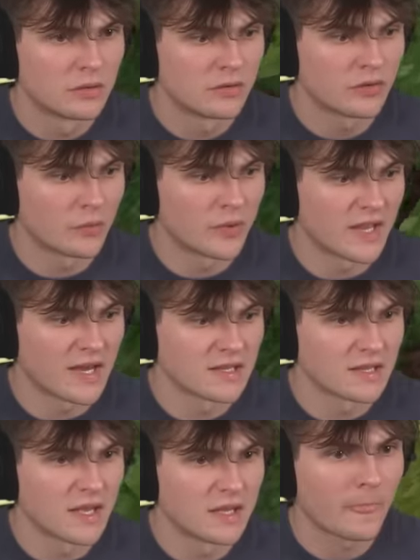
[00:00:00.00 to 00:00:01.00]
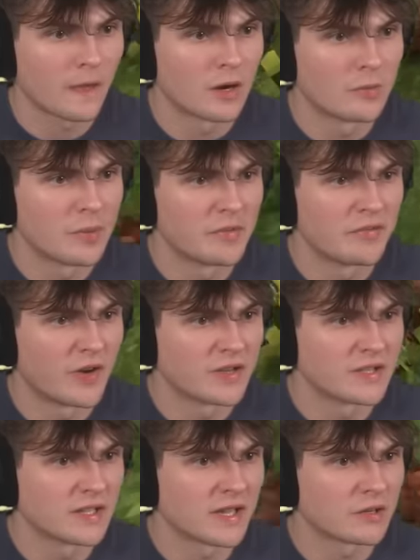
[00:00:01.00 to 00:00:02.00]
So we're getting there. I remember
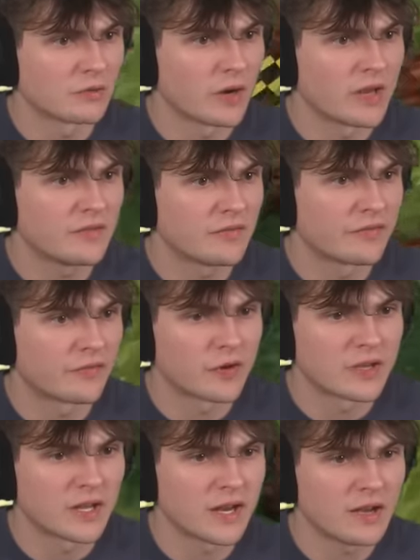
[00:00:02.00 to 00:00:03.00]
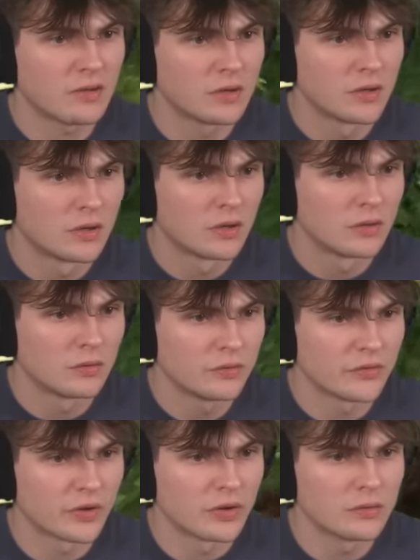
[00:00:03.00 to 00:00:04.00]
finding that grave and freaking out.
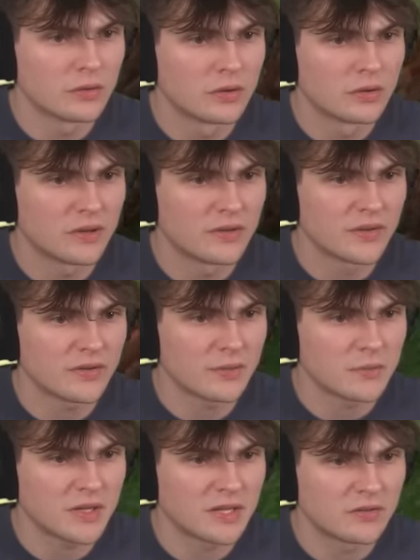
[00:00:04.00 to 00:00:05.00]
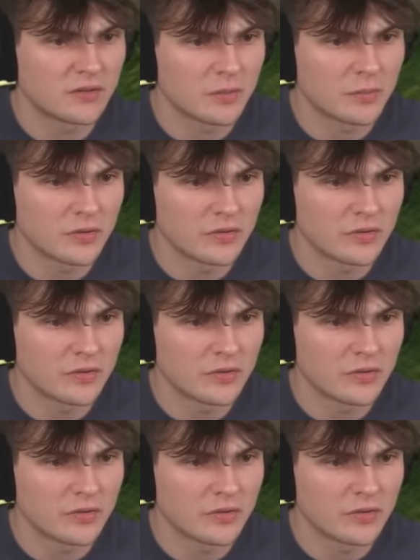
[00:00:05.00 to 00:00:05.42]
Also, is there something in top, on